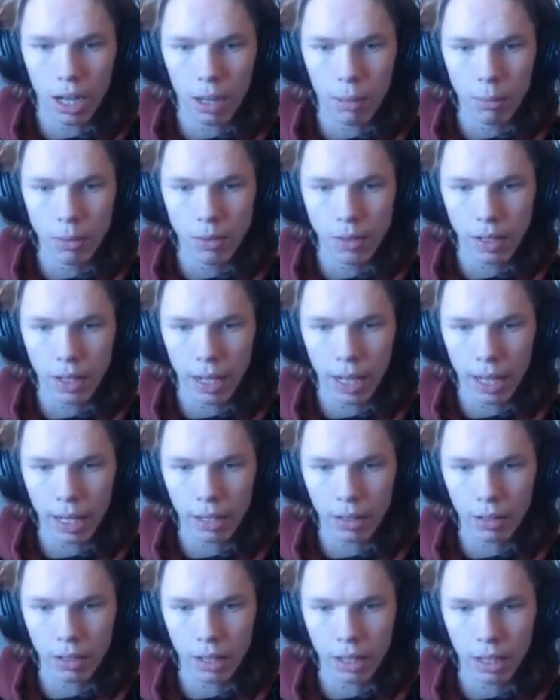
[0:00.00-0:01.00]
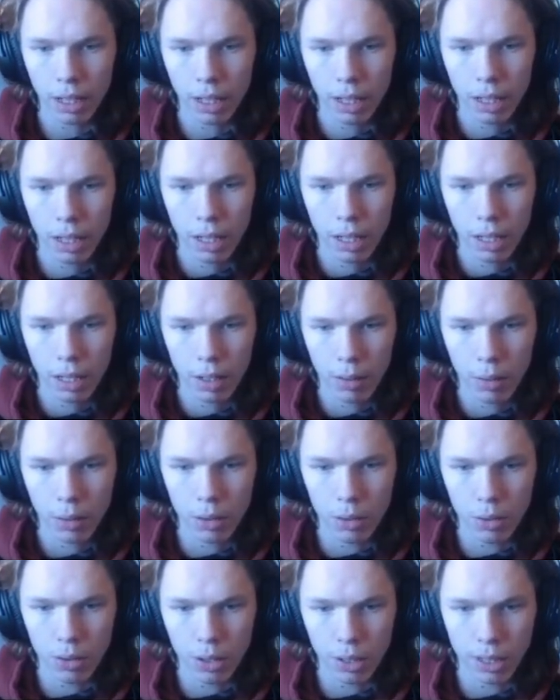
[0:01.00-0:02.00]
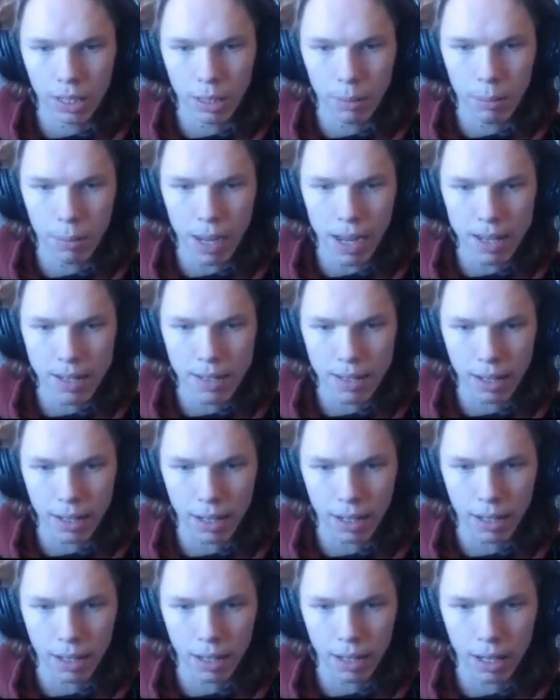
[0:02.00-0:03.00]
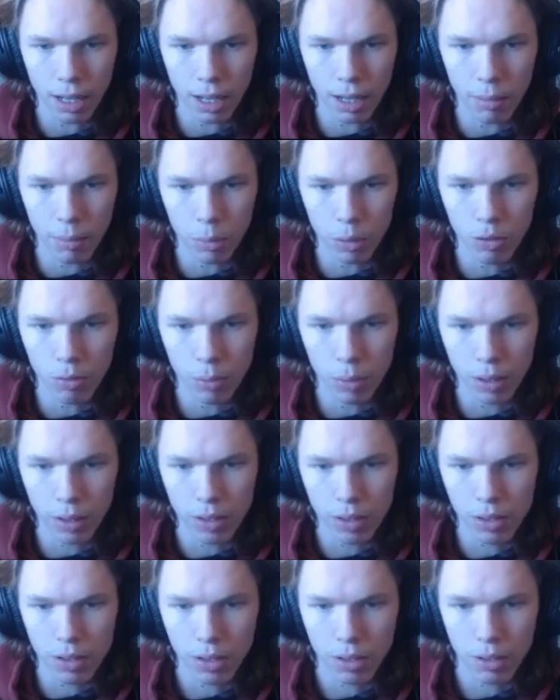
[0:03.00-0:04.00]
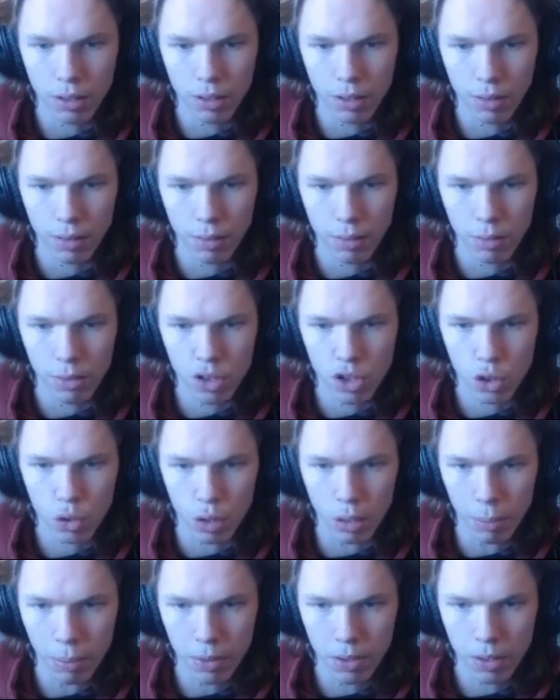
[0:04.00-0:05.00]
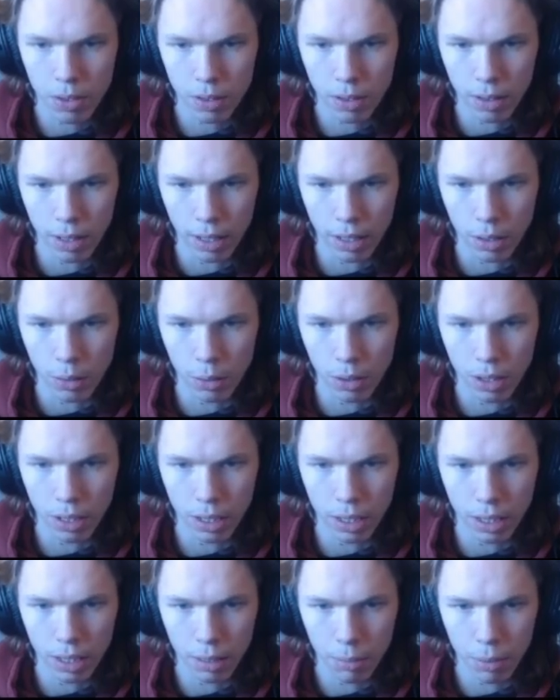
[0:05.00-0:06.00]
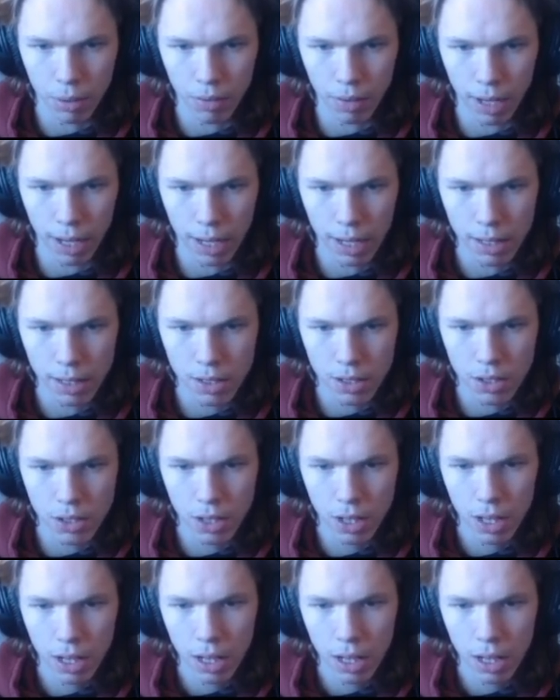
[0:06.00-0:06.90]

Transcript: moving diagonally using the basic movement script that Unity provides